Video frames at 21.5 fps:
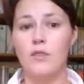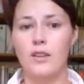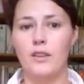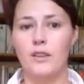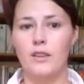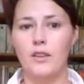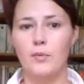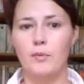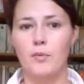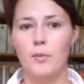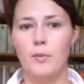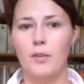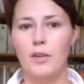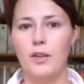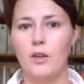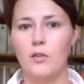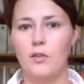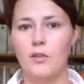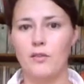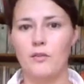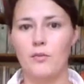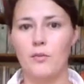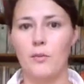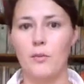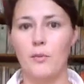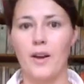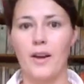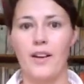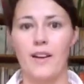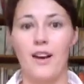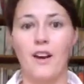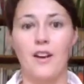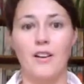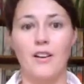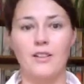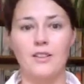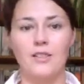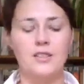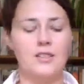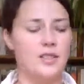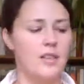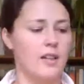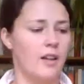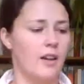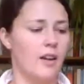I think I probably got it from my aunt,